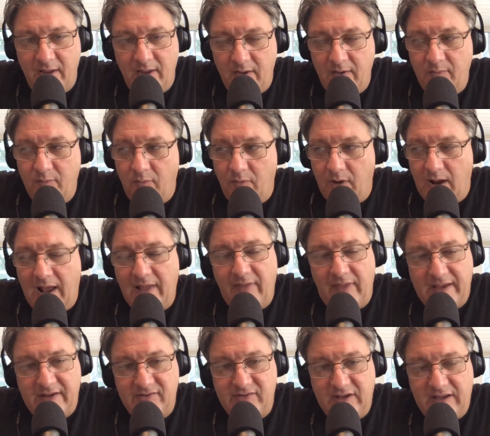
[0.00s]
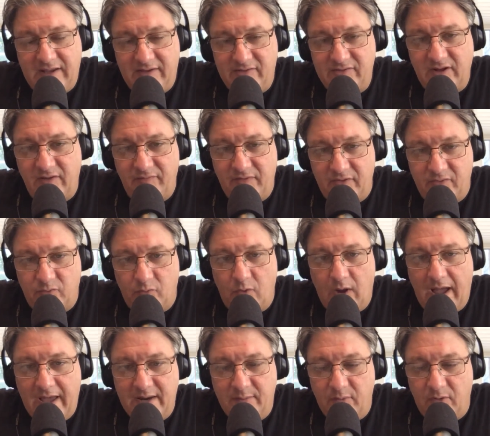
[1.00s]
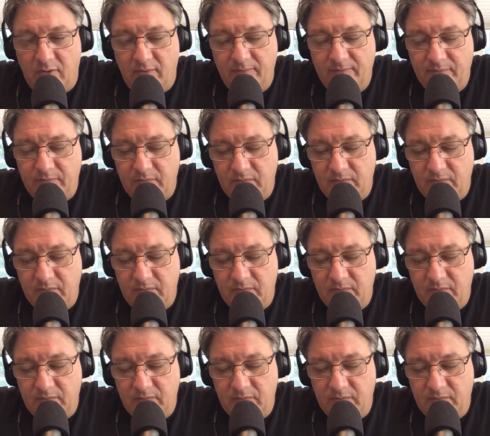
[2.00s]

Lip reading: what I like seeing is stuff that's rideable.